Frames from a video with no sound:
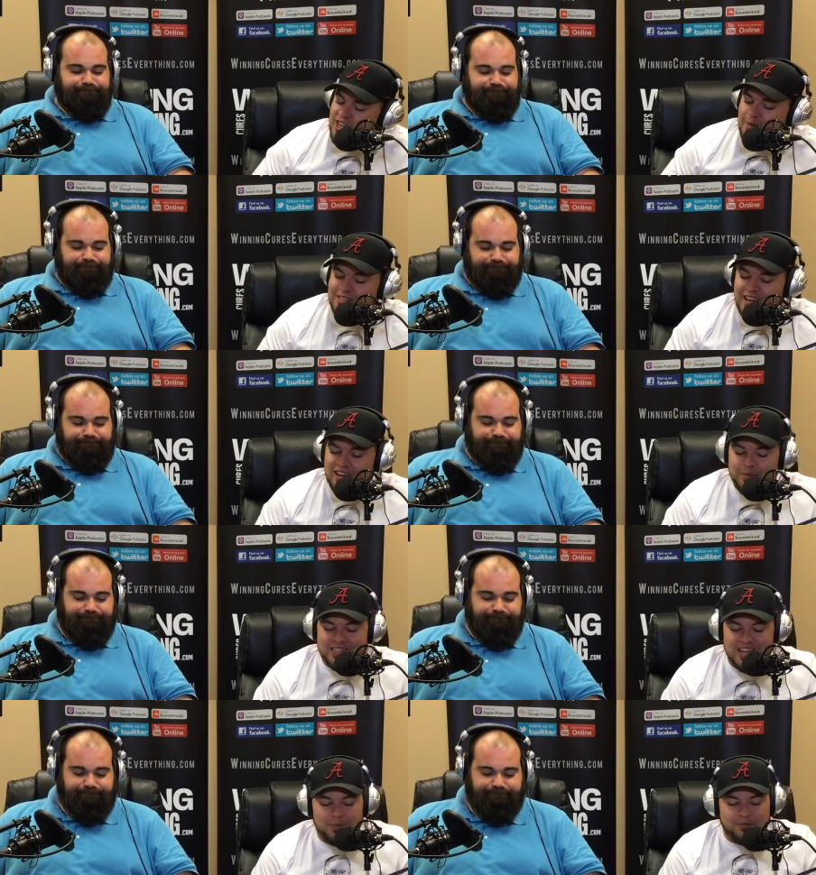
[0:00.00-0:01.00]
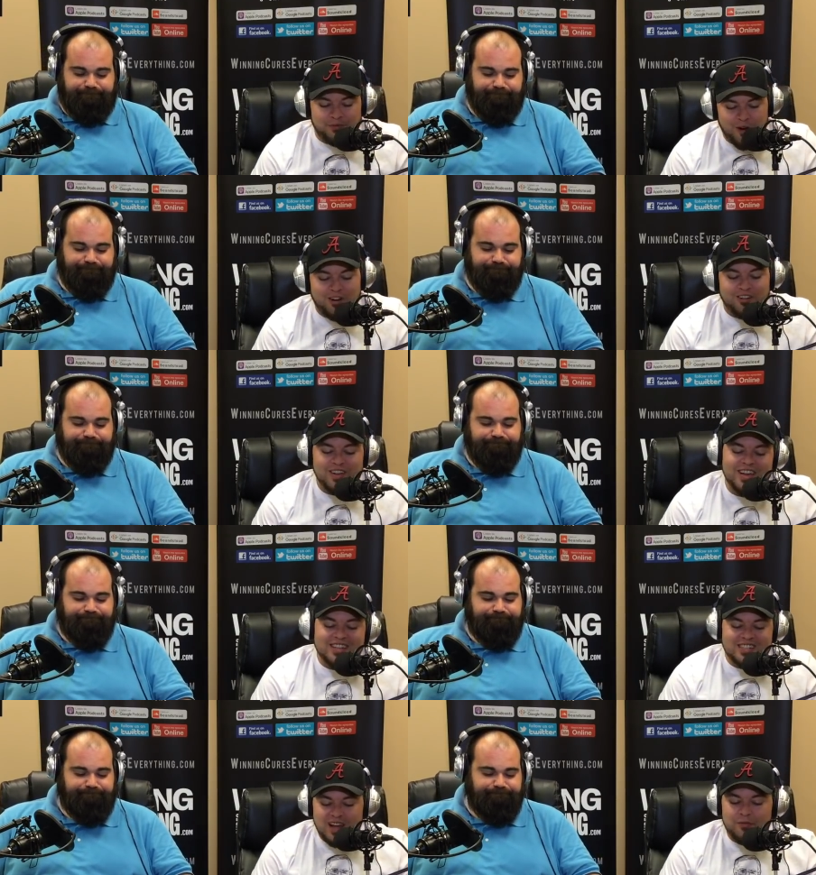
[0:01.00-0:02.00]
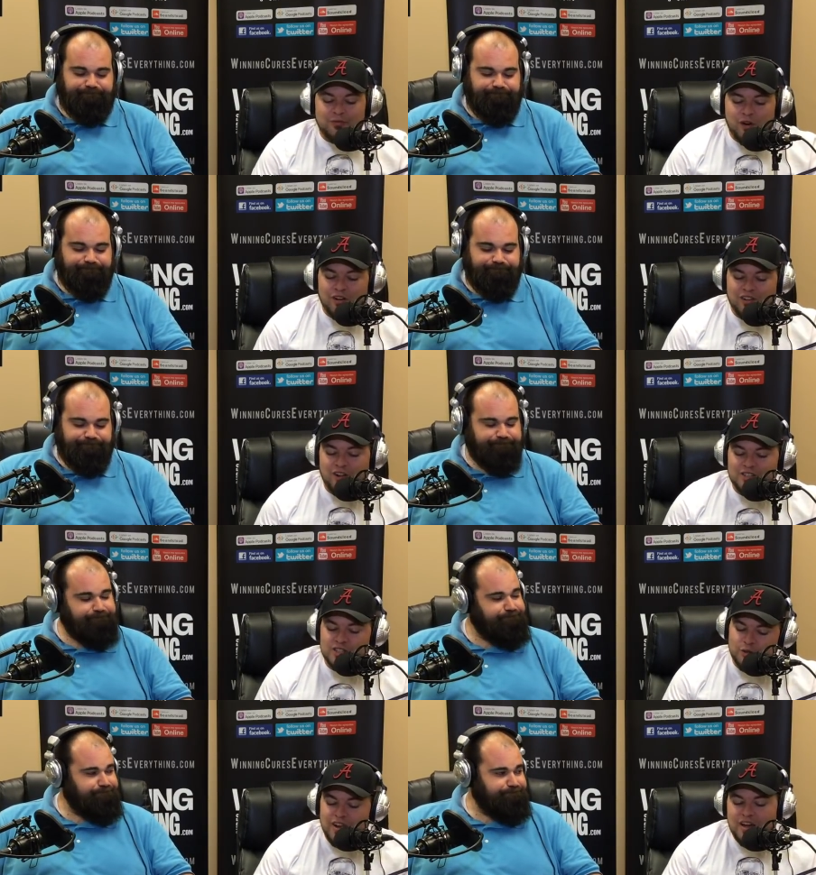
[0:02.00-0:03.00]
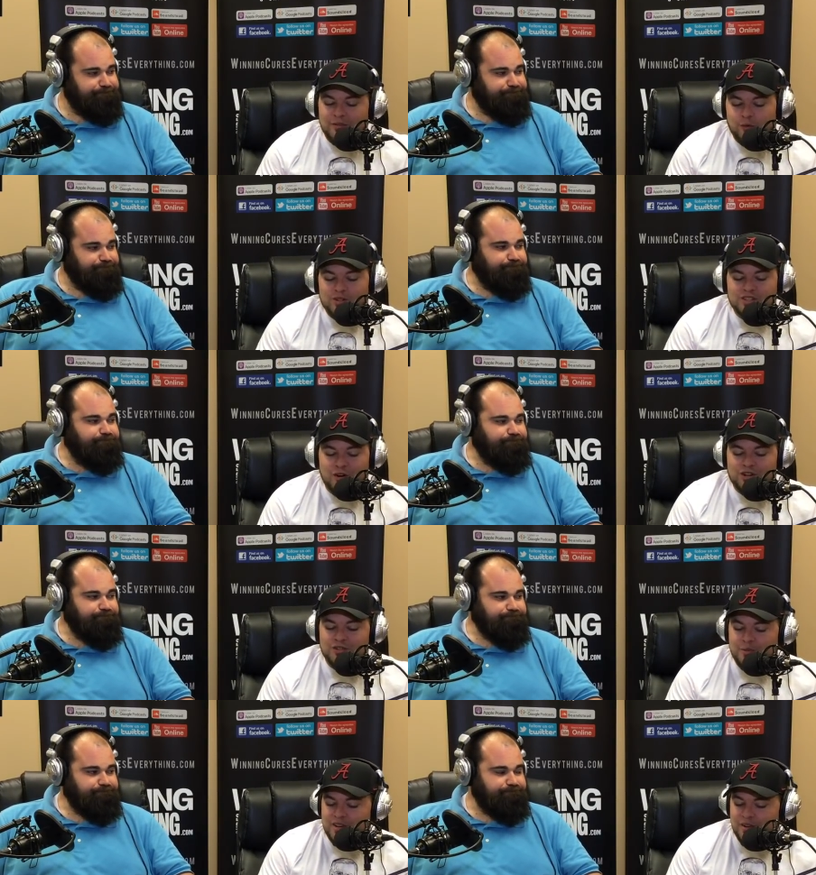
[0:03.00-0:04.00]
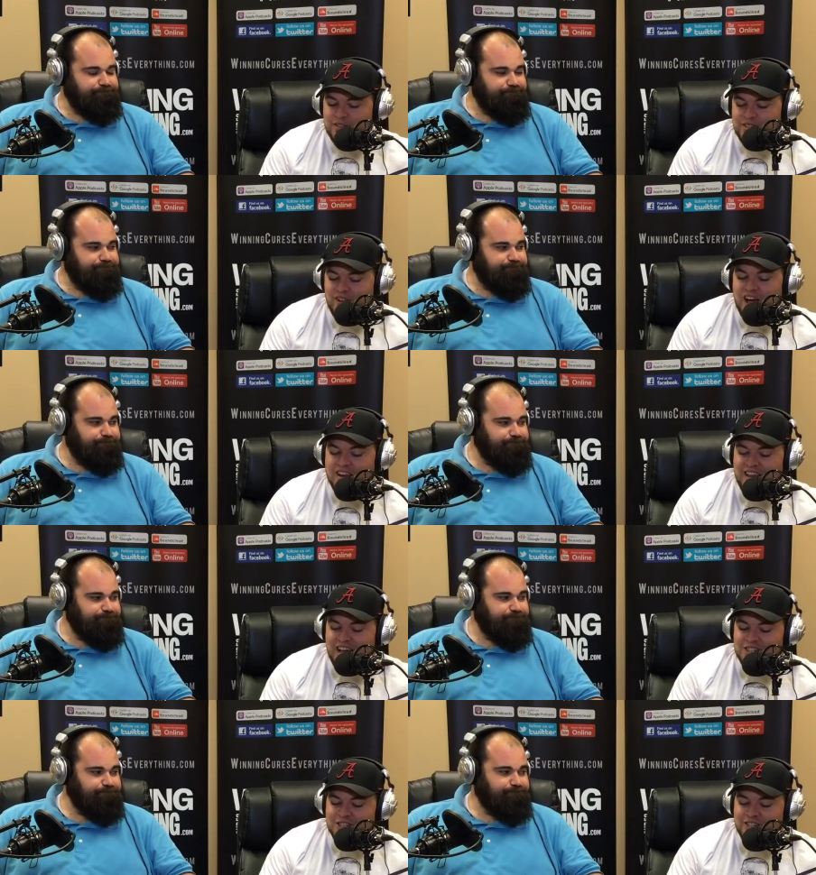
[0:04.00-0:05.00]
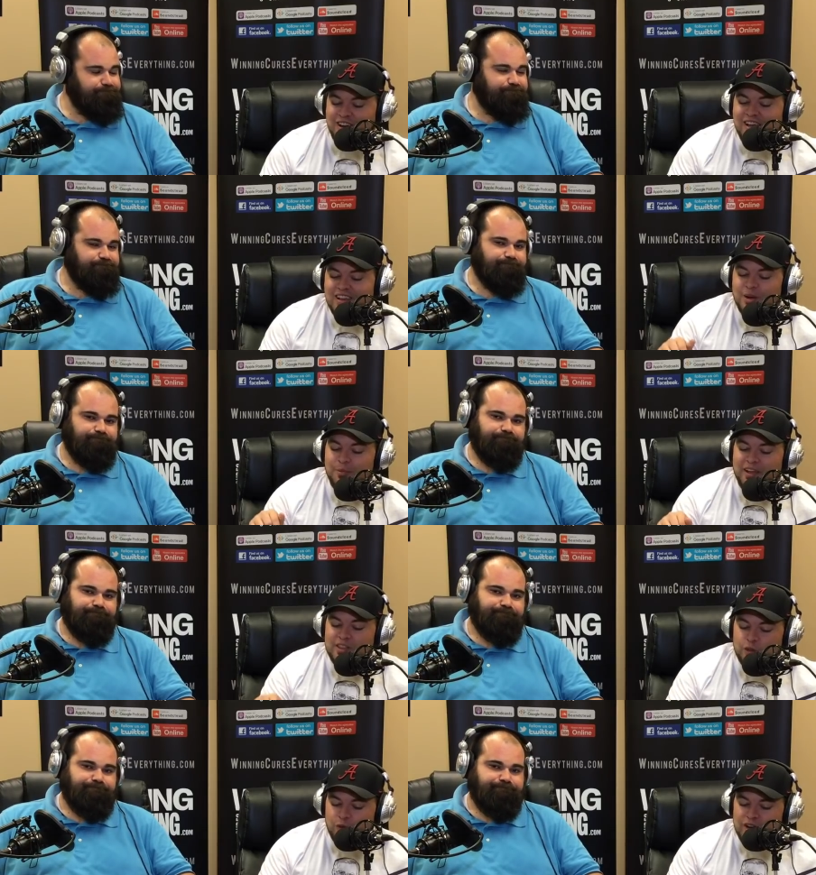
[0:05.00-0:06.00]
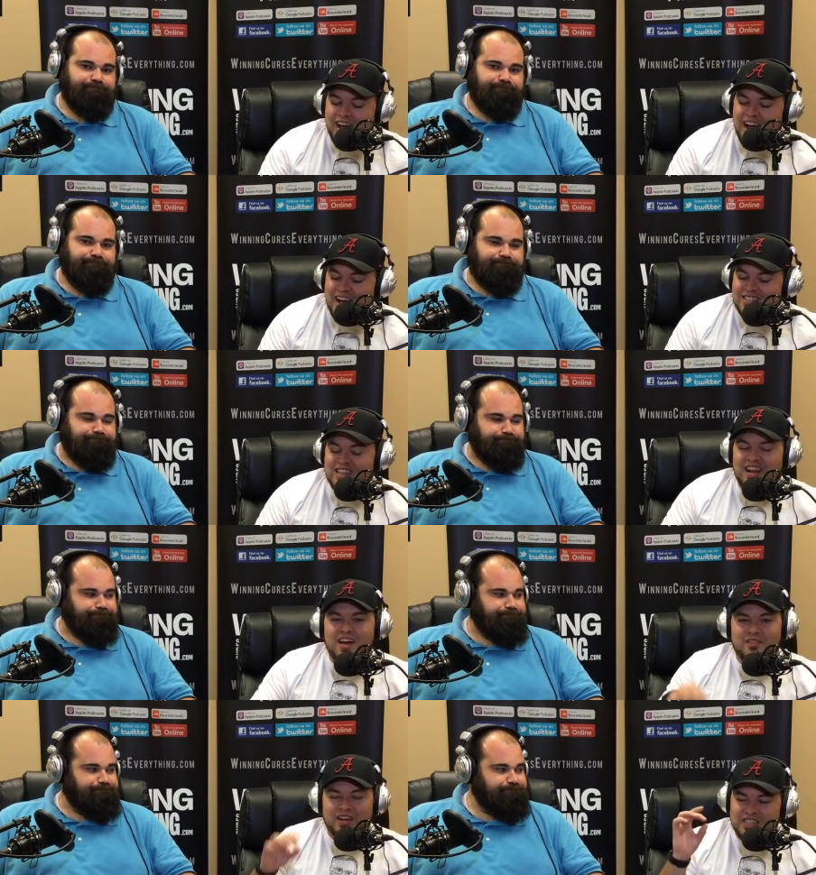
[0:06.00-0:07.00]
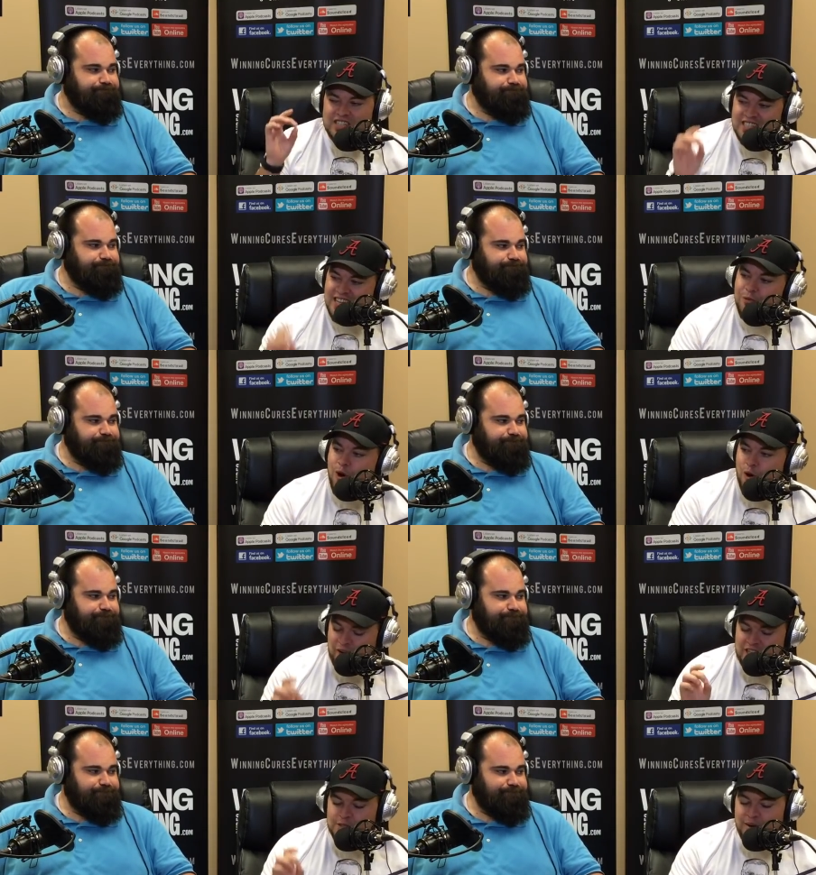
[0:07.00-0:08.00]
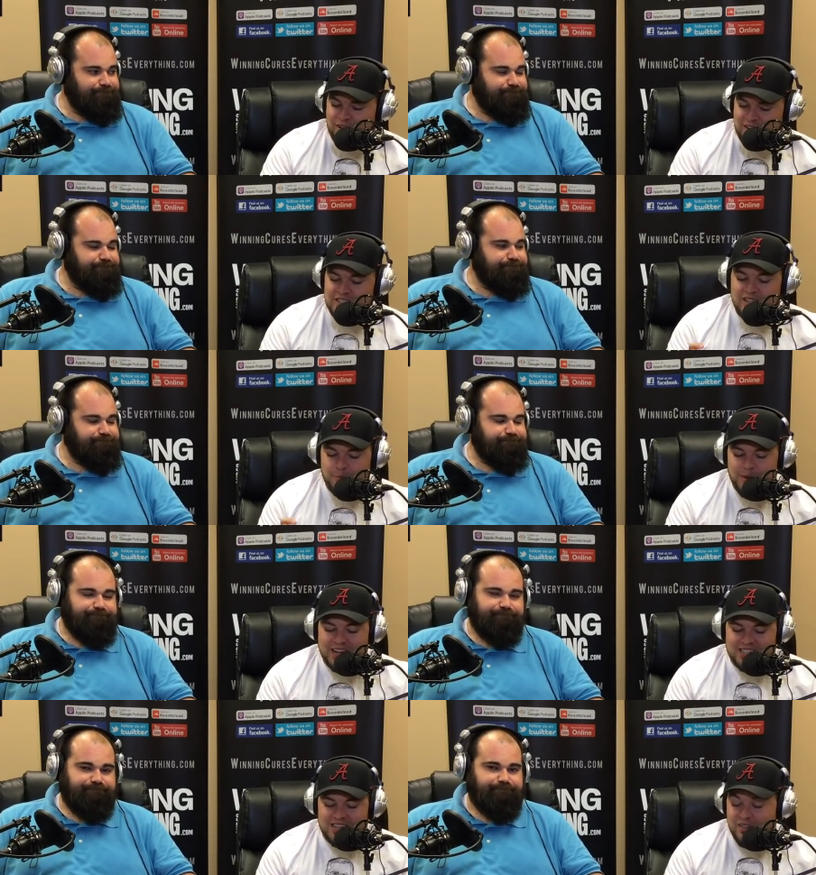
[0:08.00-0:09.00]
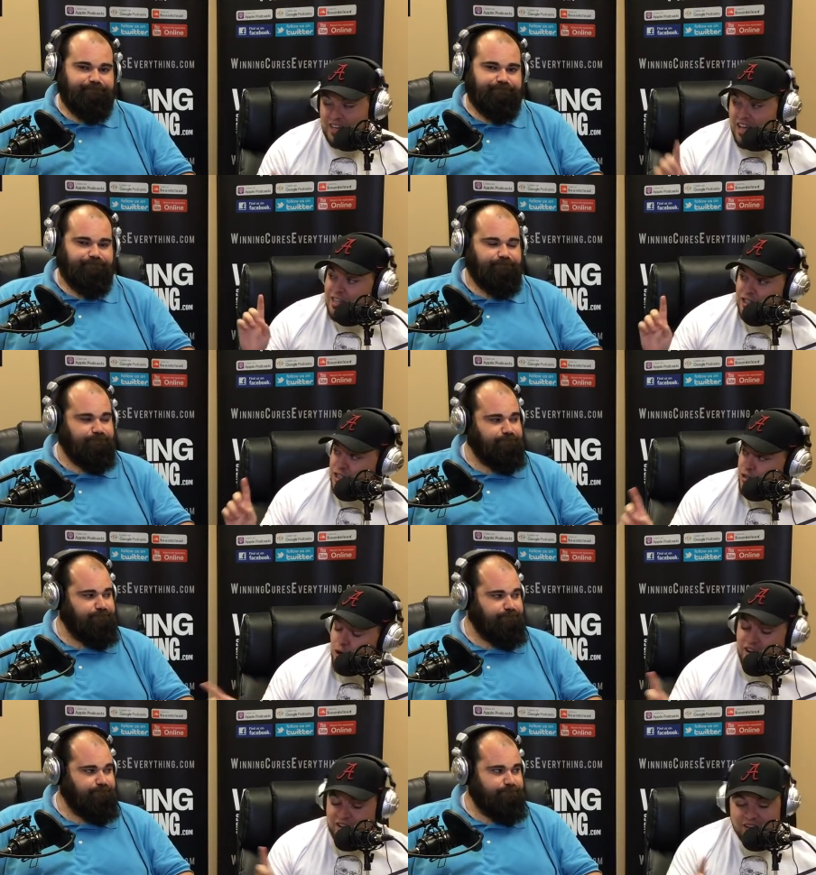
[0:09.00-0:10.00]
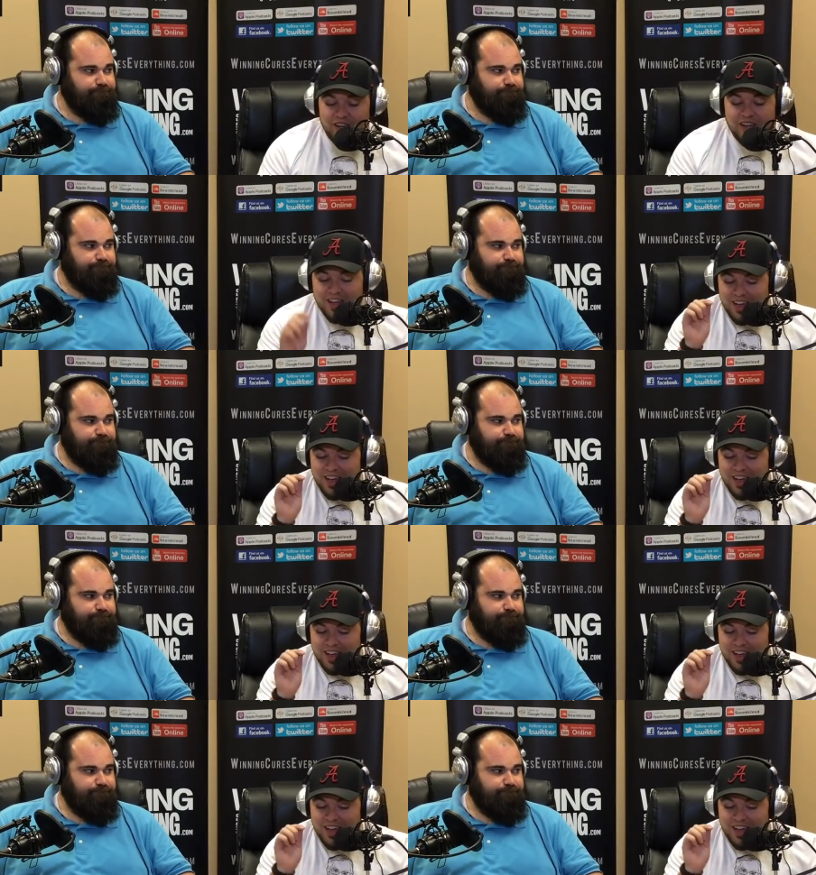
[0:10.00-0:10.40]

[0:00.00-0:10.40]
Speaker 1: James Stadium in Tampa, Florida. South Florida lost 3 out of 4 starters from the defensive line last year. They're playing 3 guys that have 0 experience in their back 7 starting.